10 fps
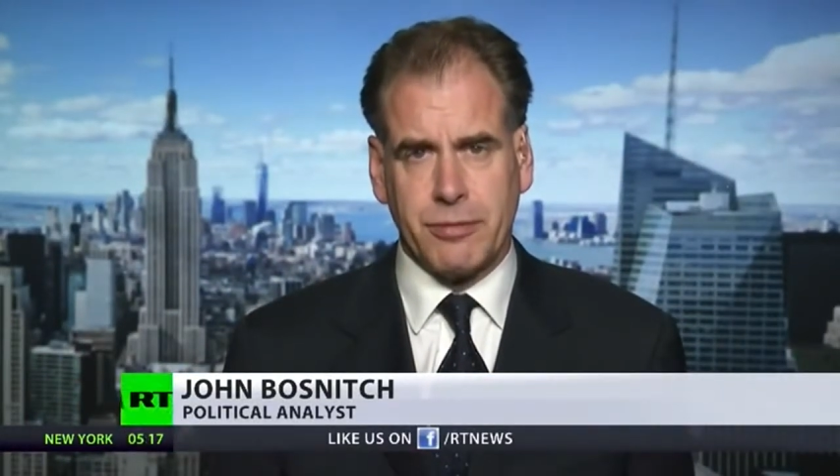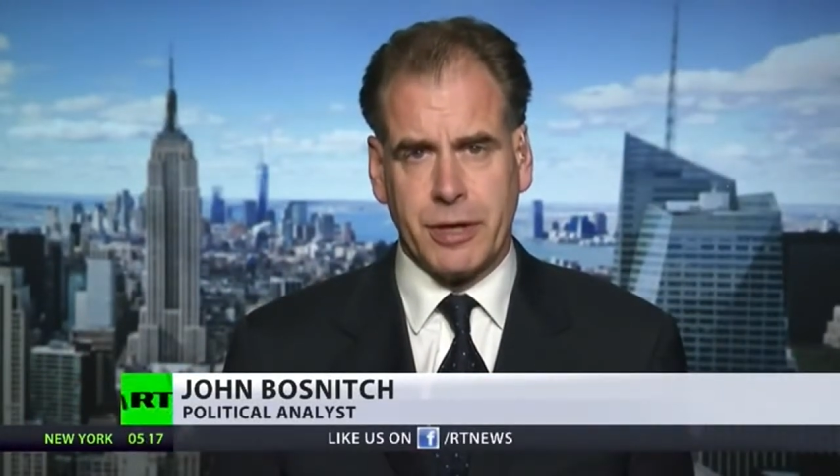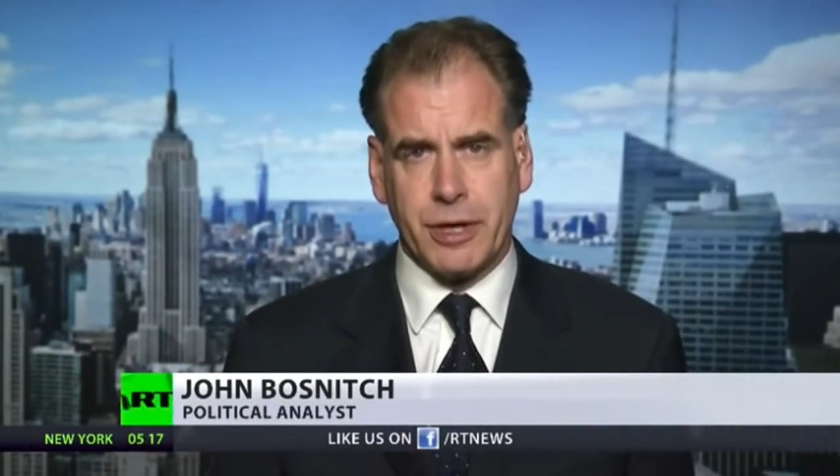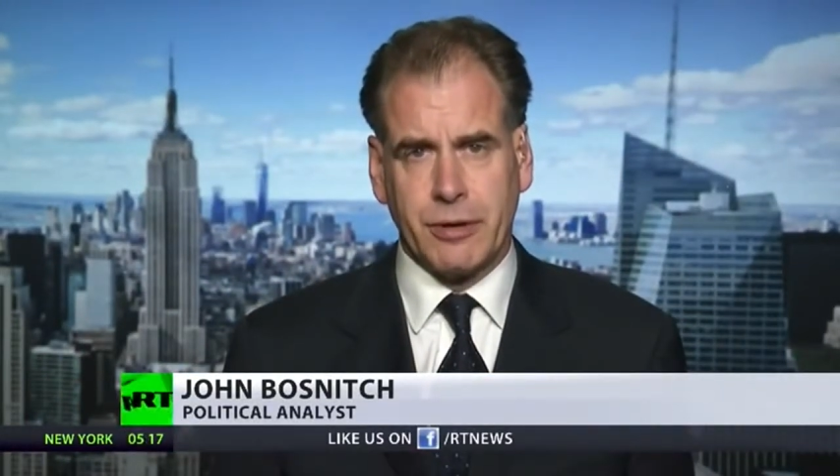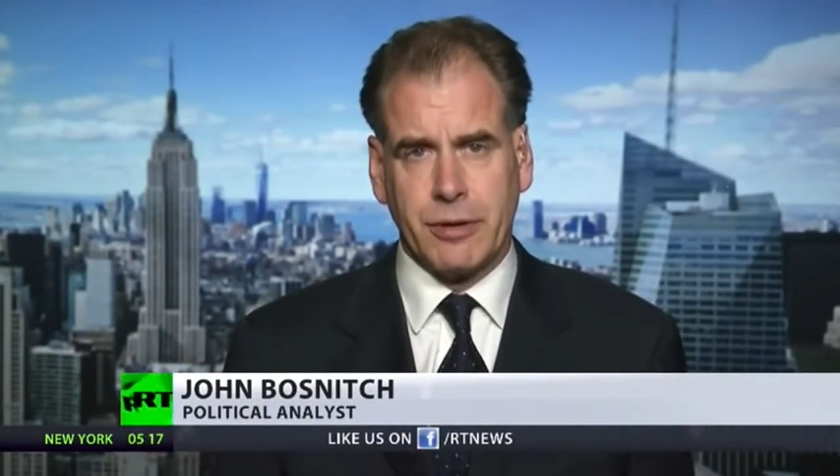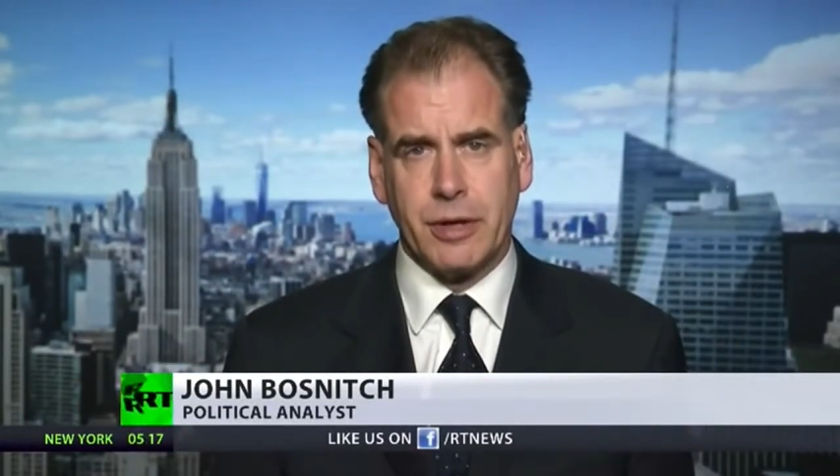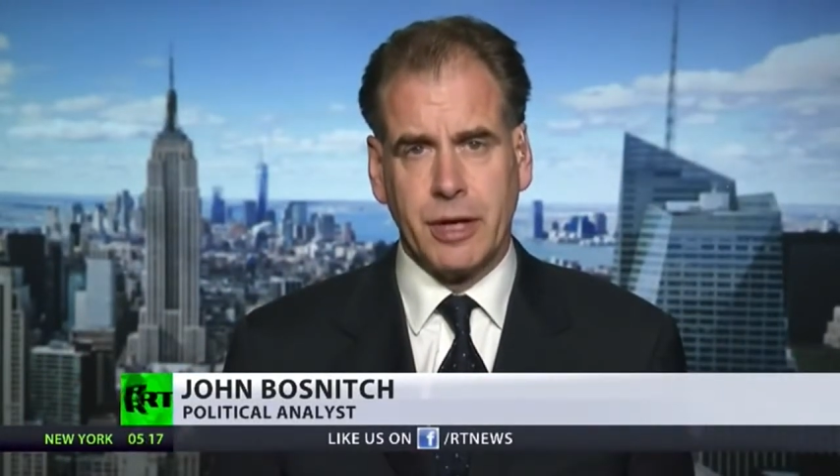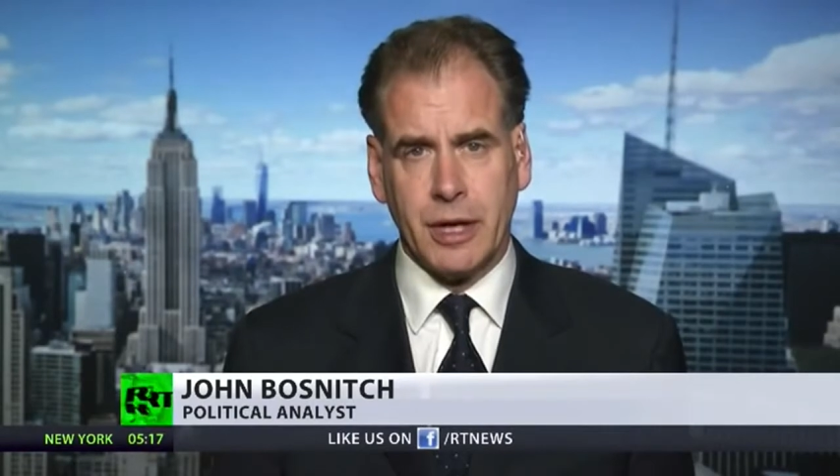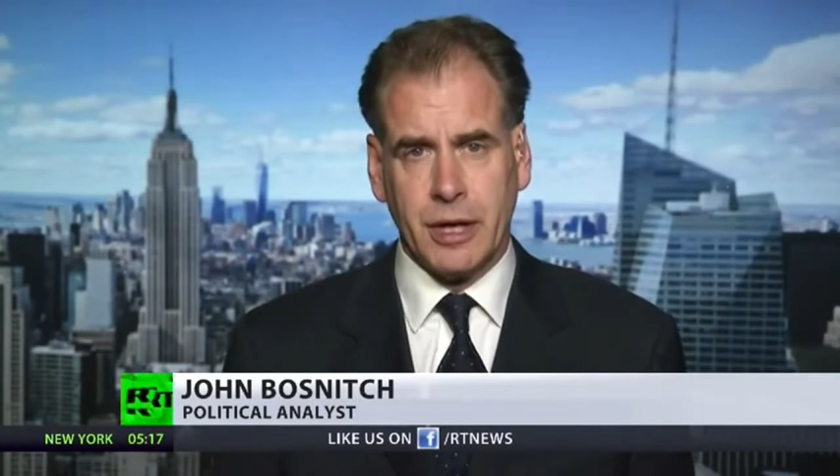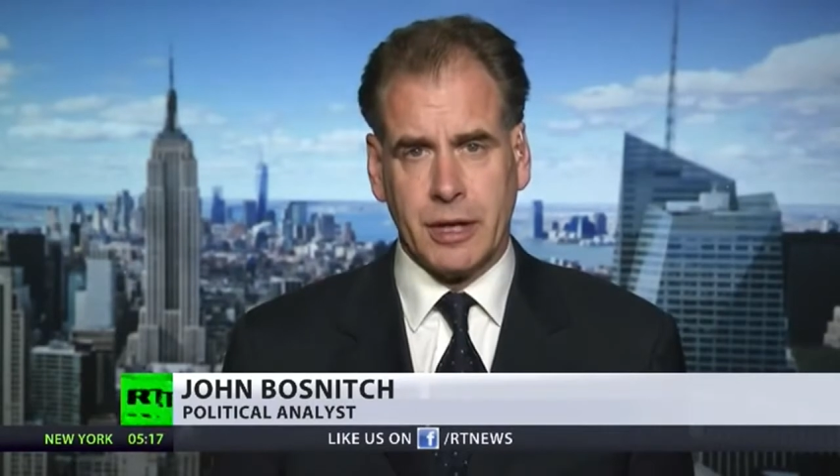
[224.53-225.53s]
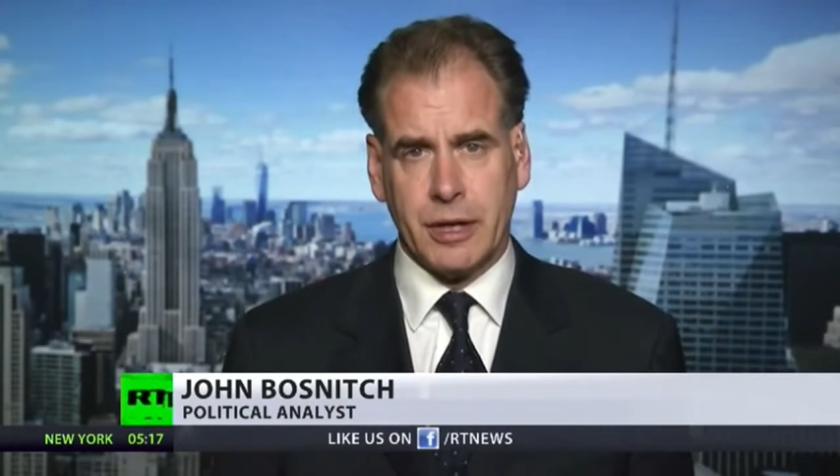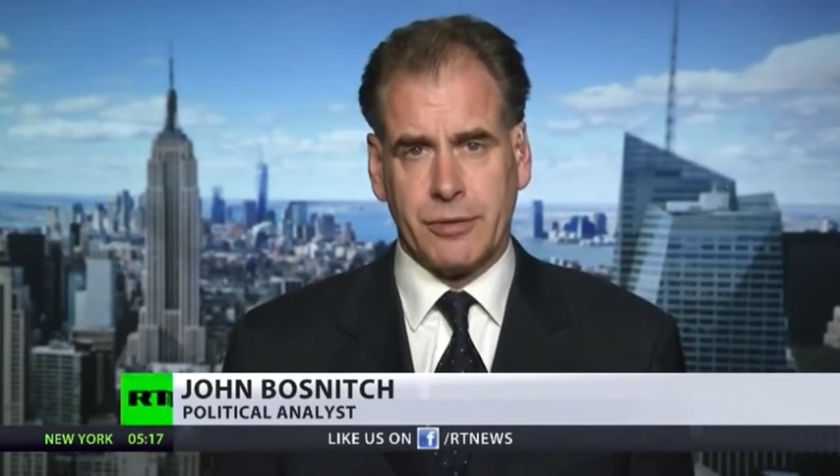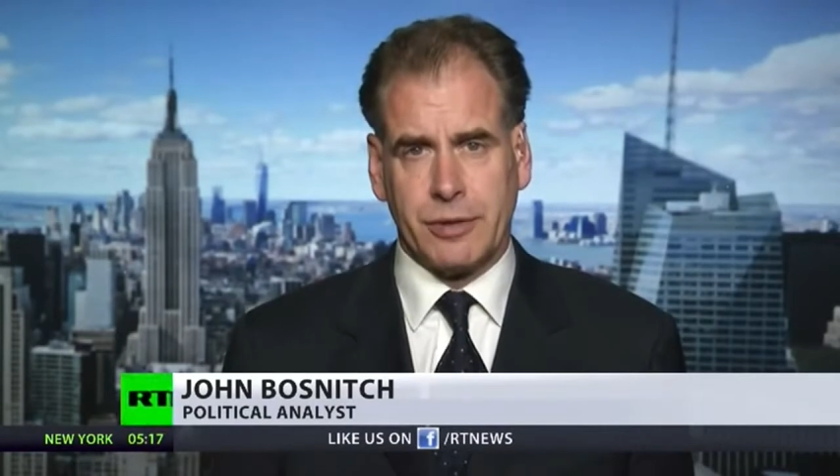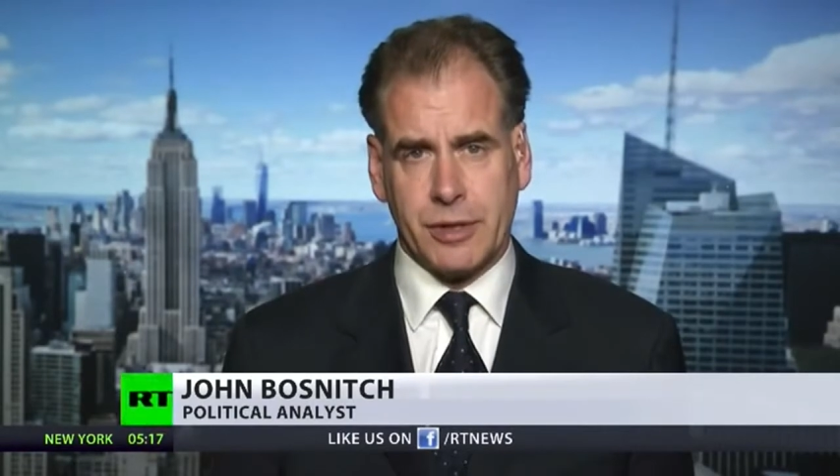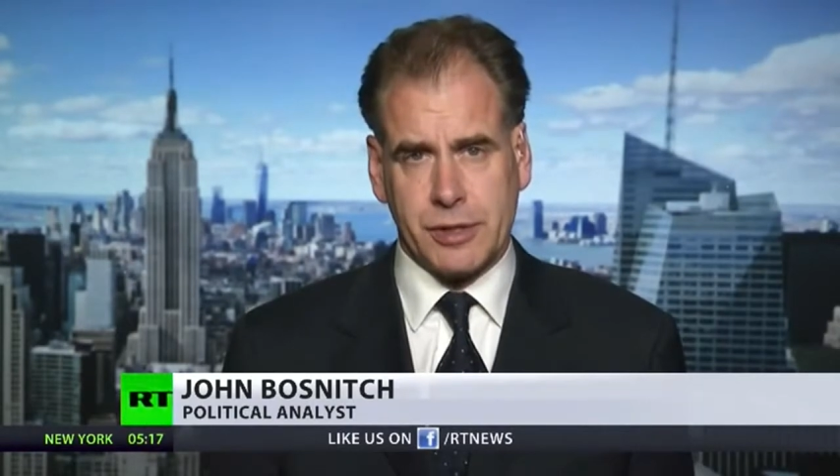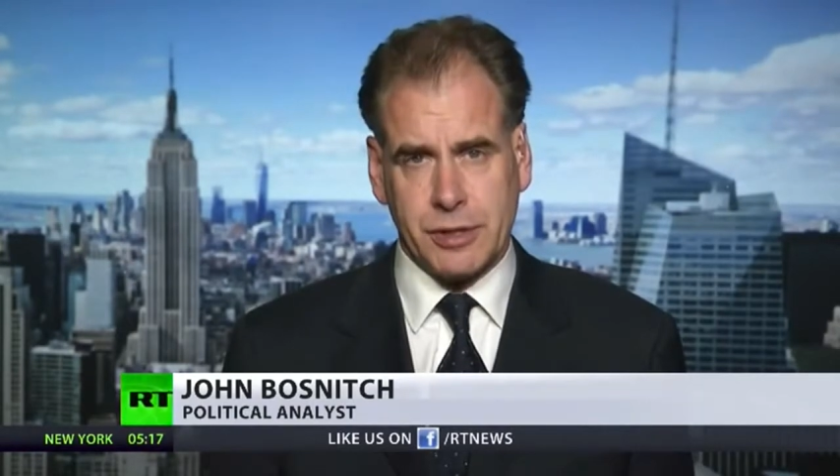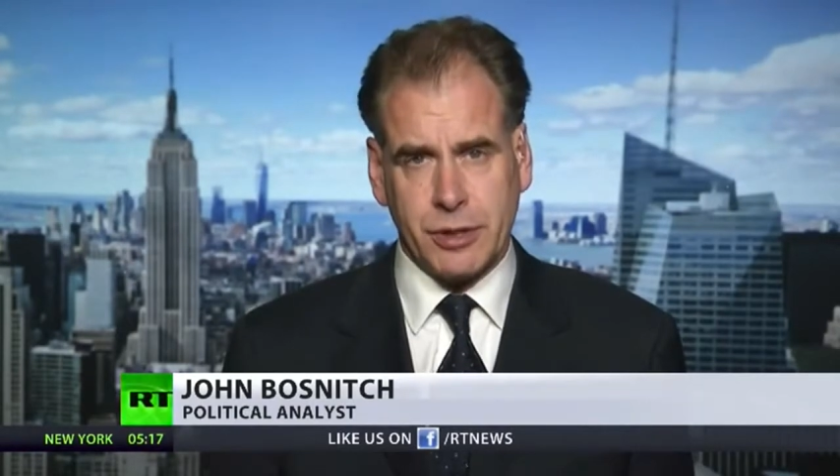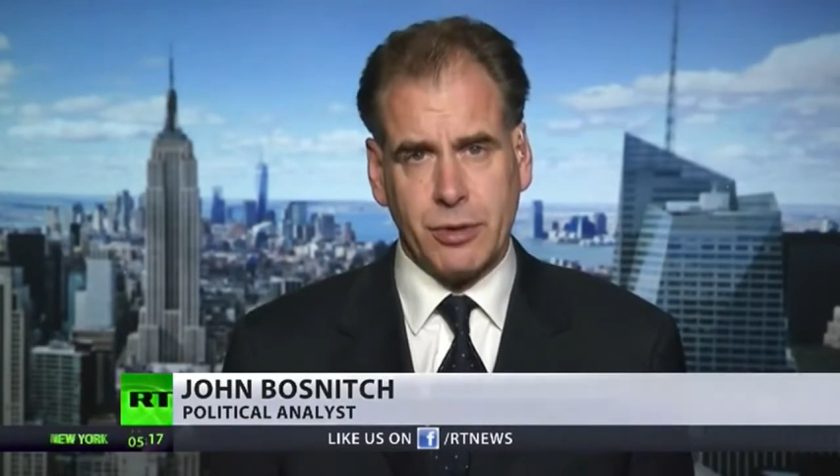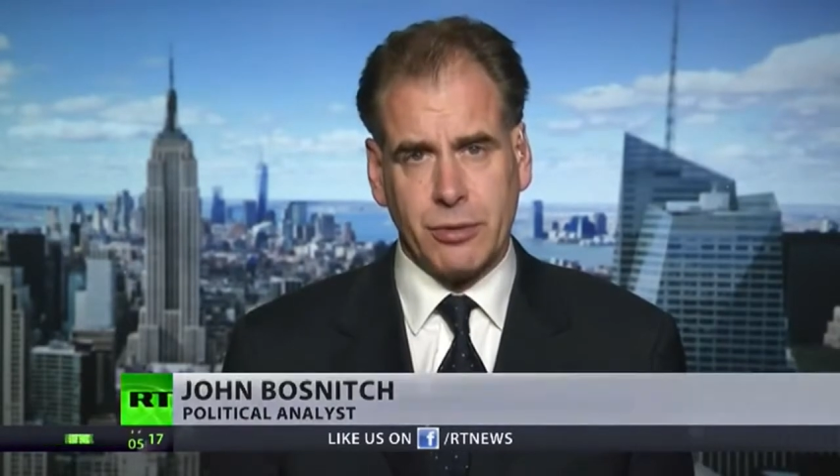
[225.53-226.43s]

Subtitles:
found. If there's no